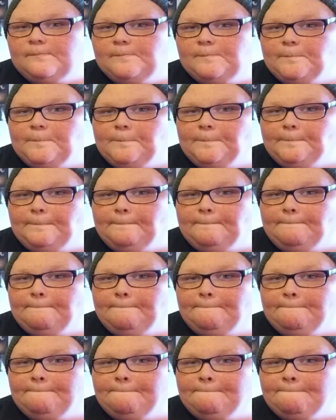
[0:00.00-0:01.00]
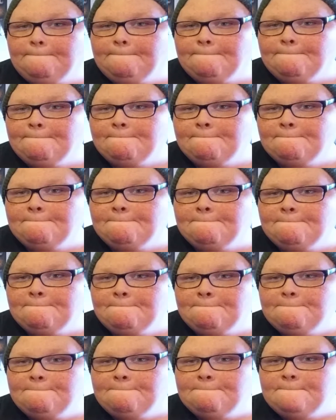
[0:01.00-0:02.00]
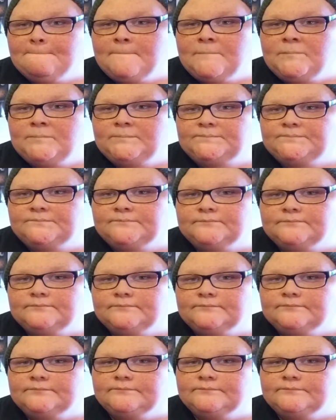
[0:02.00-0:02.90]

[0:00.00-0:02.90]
This person isn't speaking.